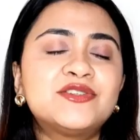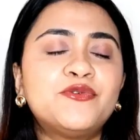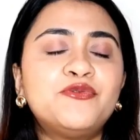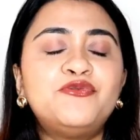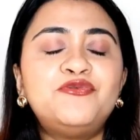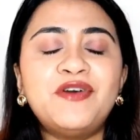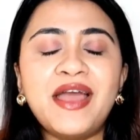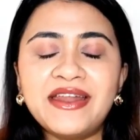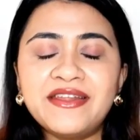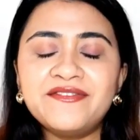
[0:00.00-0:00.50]
It's a
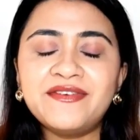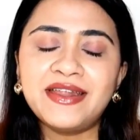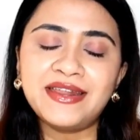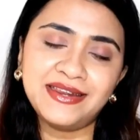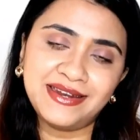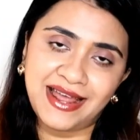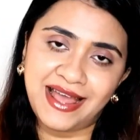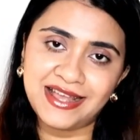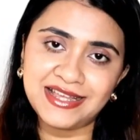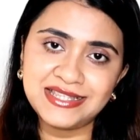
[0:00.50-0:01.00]
very,
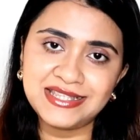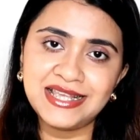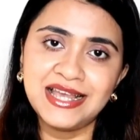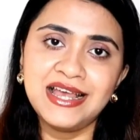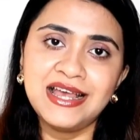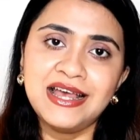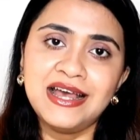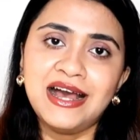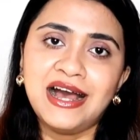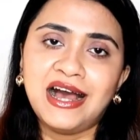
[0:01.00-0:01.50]
very nice
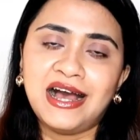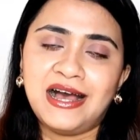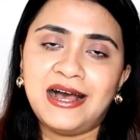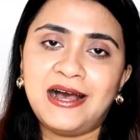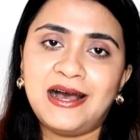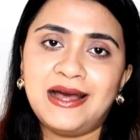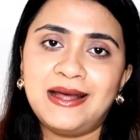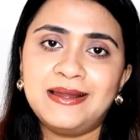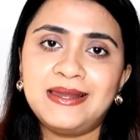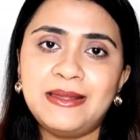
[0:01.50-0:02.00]

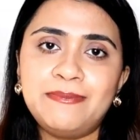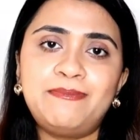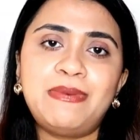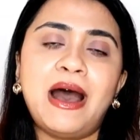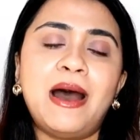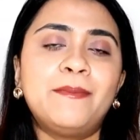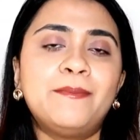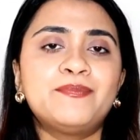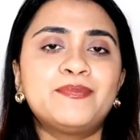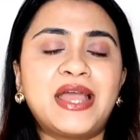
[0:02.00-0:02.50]
lip
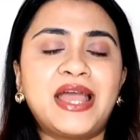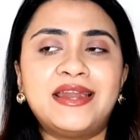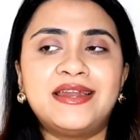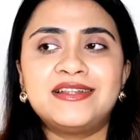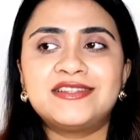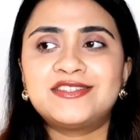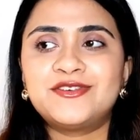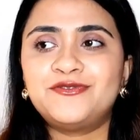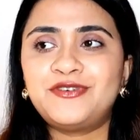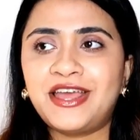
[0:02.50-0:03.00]
balm,
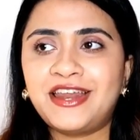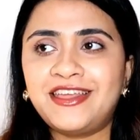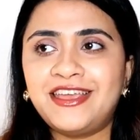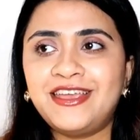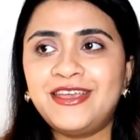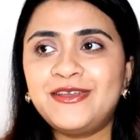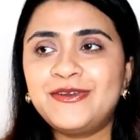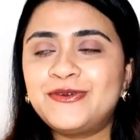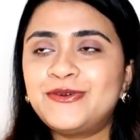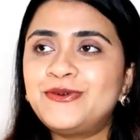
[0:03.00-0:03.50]
and it's a
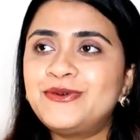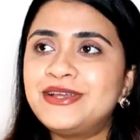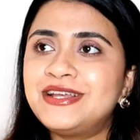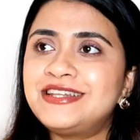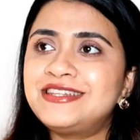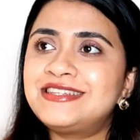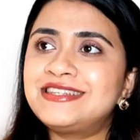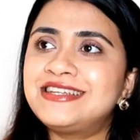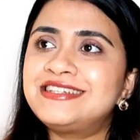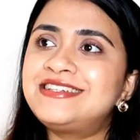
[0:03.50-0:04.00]
very, you know,
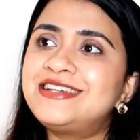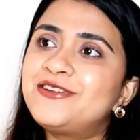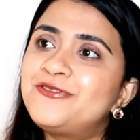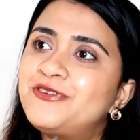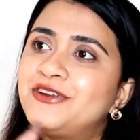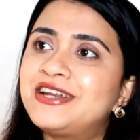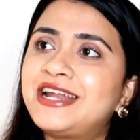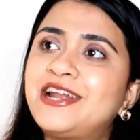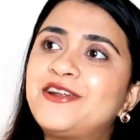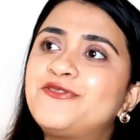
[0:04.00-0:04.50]
it's a
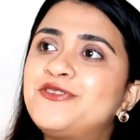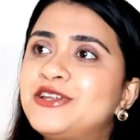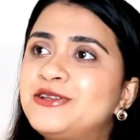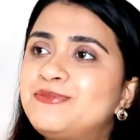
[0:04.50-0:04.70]
different kind of